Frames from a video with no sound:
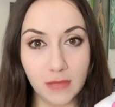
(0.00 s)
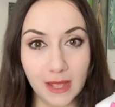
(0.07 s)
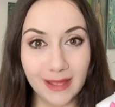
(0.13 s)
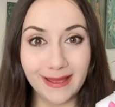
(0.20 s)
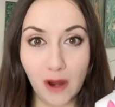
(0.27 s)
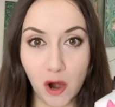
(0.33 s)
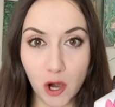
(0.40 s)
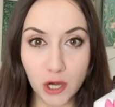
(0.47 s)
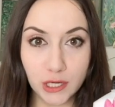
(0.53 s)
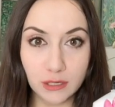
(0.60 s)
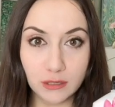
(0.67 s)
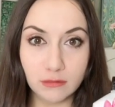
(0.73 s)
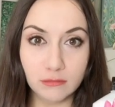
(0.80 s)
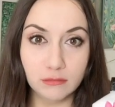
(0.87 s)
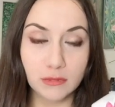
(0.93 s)

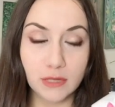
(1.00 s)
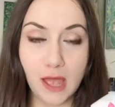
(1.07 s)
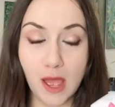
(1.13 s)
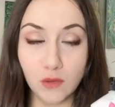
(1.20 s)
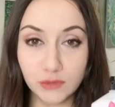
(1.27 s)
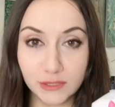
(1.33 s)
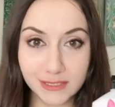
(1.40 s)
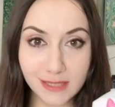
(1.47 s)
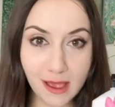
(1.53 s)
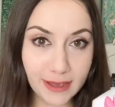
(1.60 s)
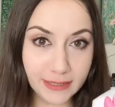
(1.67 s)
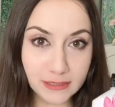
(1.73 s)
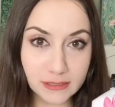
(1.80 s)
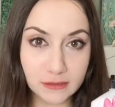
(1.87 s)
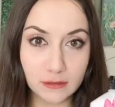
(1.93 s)
garden
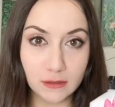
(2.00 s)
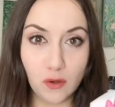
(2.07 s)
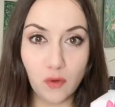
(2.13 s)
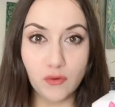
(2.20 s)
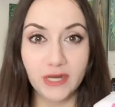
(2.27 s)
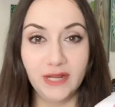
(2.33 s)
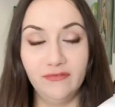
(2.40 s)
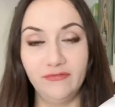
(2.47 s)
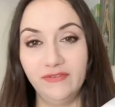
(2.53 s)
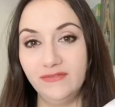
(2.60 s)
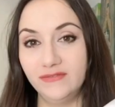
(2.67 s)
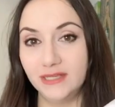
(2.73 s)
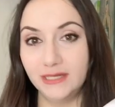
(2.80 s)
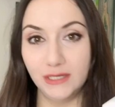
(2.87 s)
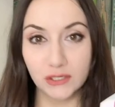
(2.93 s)
outside already
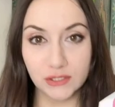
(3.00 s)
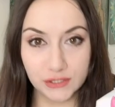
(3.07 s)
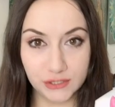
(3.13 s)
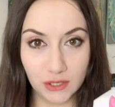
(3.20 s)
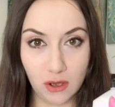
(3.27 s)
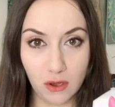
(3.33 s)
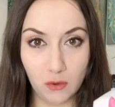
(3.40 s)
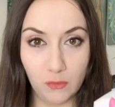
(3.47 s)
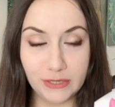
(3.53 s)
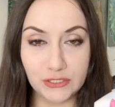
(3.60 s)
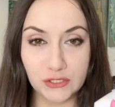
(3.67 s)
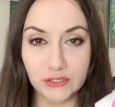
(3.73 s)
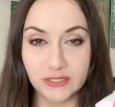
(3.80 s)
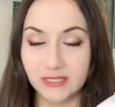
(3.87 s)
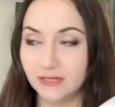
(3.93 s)
15 years ago, which
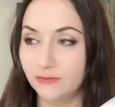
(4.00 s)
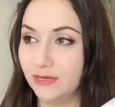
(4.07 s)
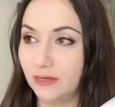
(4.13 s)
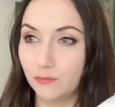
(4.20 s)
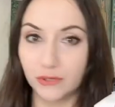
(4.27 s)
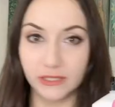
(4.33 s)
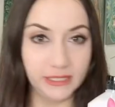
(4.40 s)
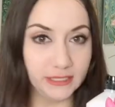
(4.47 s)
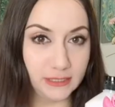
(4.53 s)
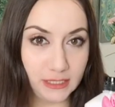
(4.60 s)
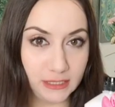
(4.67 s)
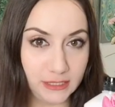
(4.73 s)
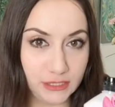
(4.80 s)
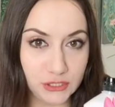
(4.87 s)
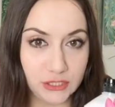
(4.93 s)
are still in a brilliant
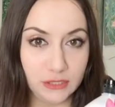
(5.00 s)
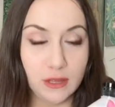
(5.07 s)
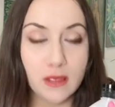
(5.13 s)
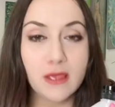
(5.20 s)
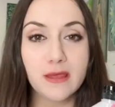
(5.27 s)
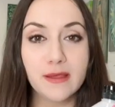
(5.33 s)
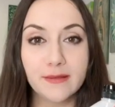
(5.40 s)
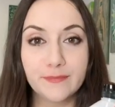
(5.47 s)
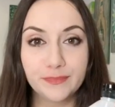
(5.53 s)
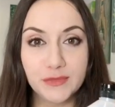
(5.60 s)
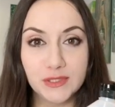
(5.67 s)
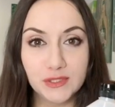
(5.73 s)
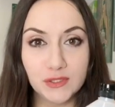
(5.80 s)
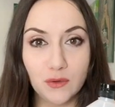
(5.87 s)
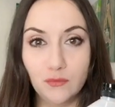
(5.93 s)
condition.
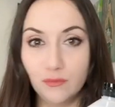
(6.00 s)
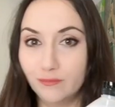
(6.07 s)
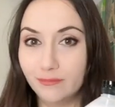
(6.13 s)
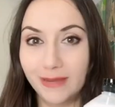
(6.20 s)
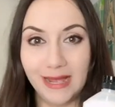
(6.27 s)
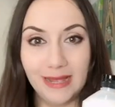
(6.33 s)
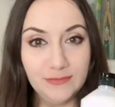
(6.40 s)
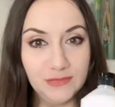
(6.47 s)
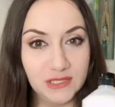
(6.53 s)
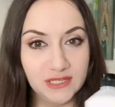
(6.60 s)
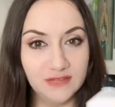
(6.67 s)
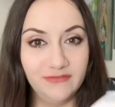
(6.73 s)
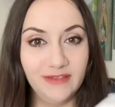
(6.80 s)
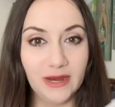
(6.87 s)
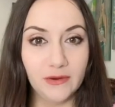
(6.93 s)
So I'm
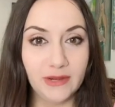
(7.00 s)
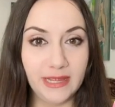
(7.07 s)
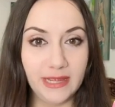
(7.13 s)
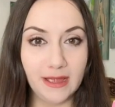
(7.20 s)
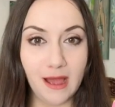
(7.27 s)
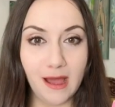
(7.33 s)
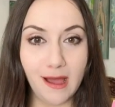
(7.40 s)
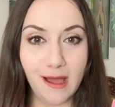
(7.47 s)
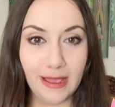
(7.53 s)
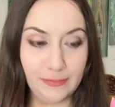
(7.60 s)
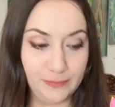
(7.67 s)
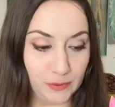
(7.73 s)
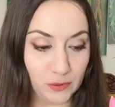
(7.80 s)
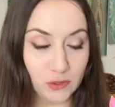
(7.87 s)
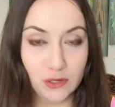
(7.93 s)
just very
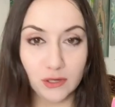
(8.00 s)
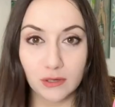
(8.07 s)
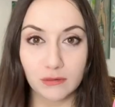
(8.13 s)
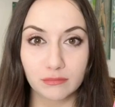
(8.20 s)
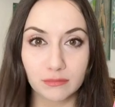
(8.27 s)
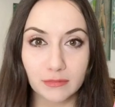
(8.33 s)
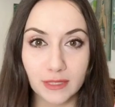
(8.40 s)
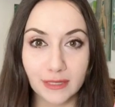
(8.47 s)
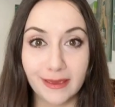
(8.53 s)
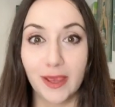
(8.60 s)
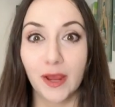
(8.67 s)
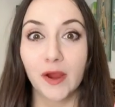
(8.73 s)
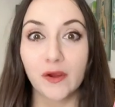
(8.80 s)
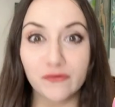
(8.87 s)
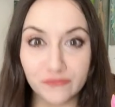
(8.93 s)
hyper
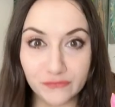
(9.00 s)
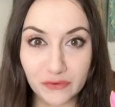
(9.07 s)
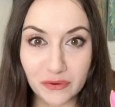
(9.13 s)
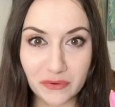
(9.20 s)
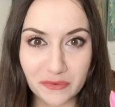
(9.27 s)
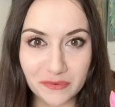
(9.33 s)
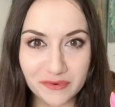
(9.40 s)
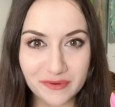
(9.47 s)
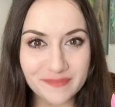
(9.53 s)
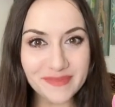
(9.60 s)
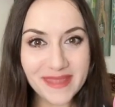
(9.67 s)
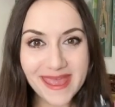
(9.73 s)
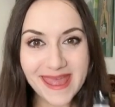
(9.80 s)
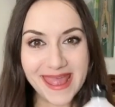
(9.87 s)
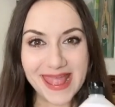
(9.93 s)
careful,
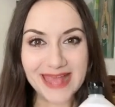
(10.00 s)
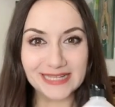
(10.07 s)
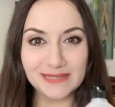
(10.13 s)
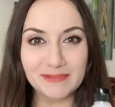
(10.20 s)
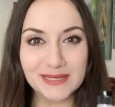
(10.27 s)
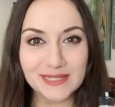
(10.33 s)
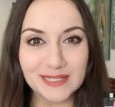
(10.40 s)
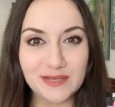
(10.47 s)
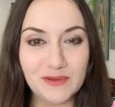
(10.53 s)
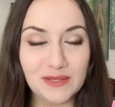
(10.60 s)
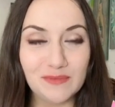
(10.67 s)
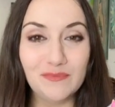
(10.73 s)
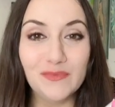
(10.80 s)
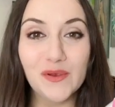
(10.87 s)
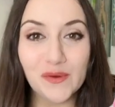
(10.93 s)
especially
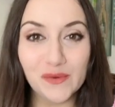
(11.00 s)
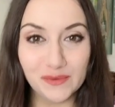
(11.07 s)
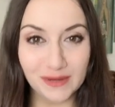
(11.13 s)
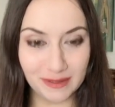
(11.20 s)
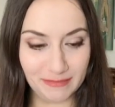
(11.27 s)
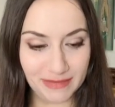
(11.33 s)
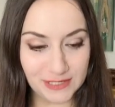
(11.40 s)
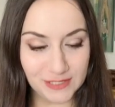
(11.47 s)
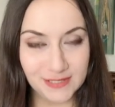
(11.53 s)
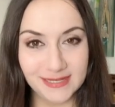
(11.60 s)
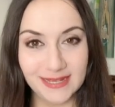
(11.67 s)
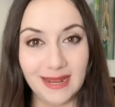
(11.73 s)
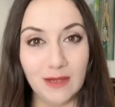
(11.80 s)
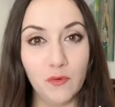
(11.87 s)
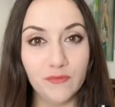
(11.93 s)
with mural commissions,
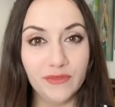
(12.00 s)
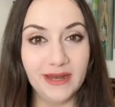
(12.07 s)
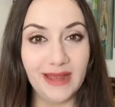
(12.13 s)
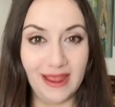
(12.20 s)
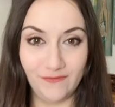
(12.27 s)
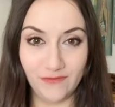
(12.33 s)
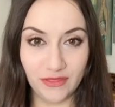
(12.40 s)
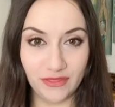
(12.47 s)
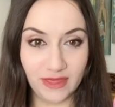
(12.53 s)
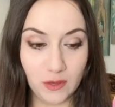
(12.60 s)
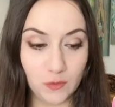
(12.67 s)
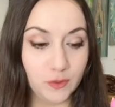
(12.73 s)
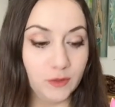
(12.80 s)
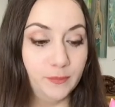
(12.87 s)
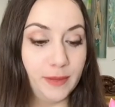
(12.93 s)
and I want that
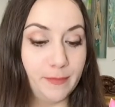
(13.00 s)
everything will be